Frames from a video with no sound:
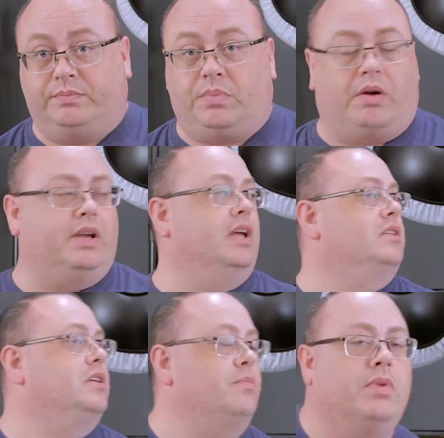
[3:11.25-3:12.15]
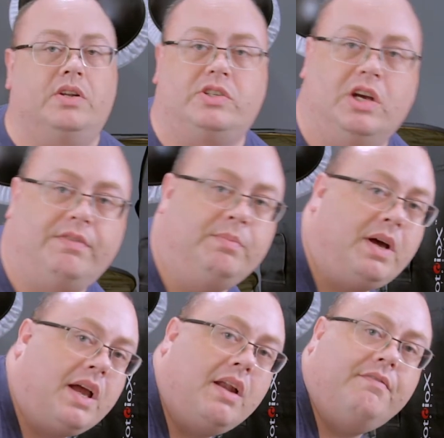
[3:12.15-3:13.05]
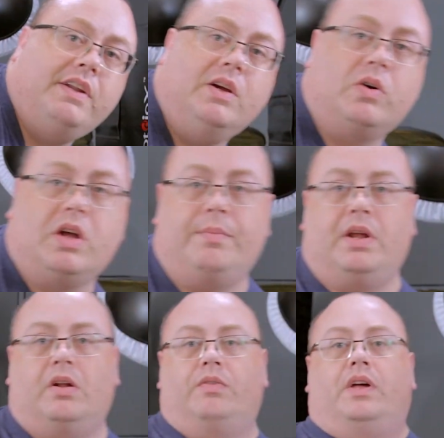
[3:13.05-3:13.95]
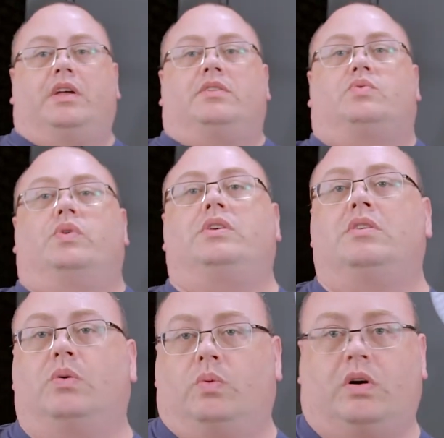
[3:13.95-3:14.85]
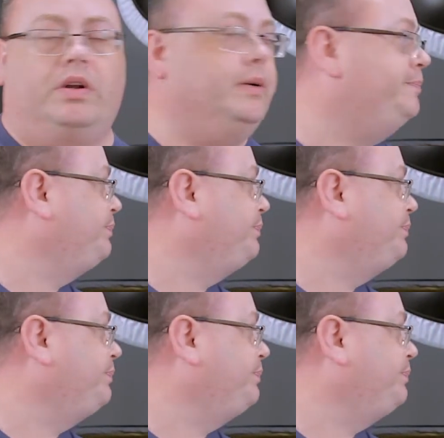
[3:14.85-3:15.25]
probably can't see much of it, but I got a video coming out on that this week, so don't worry.